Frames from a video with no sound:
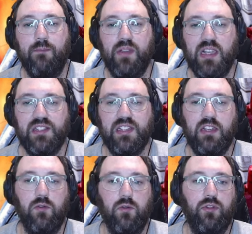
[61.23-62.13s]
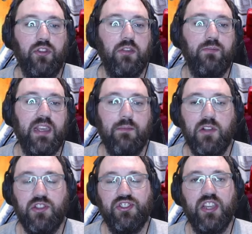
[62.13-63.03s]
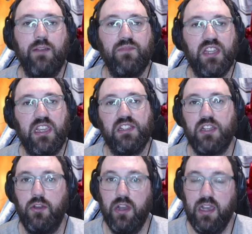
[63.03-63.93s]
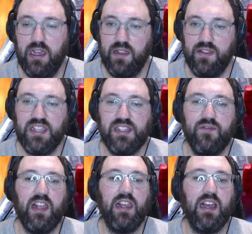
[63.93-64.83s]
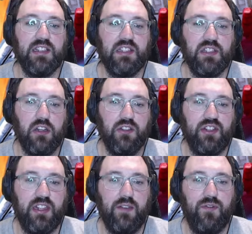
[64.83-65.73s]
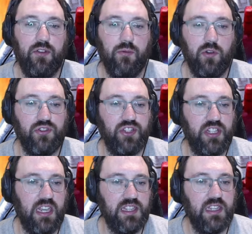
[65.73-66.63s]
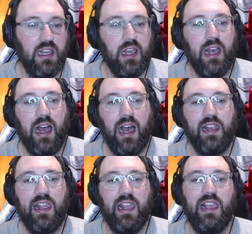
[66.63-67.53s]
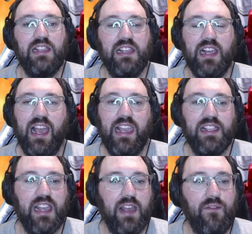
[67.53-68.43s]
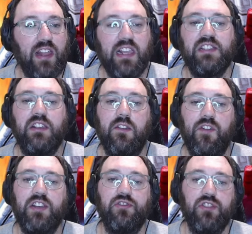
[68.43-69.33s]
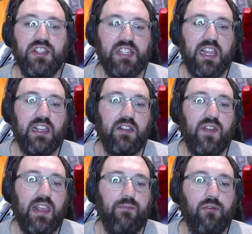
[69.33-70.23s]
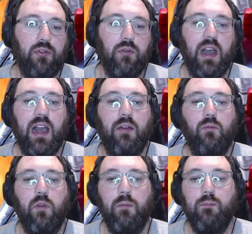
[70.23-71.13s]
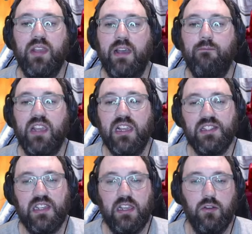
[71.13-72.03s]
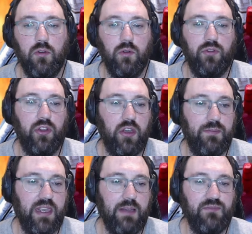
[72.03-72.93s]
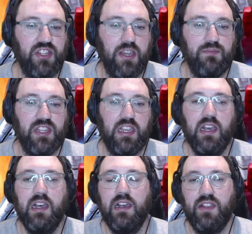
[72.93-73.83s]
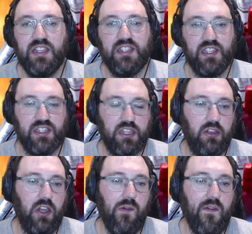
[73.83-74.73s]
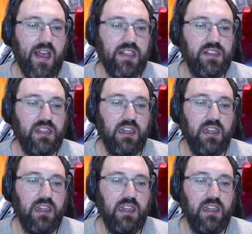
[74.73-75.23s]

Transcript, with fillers: PST or 9 p.m. GMT. So this event has started if you're watching this, and it is an 8-day event. It's going to finish on the 2nd of April at 1 p.m. PST or 9 p.m. GMT. This is a solo event.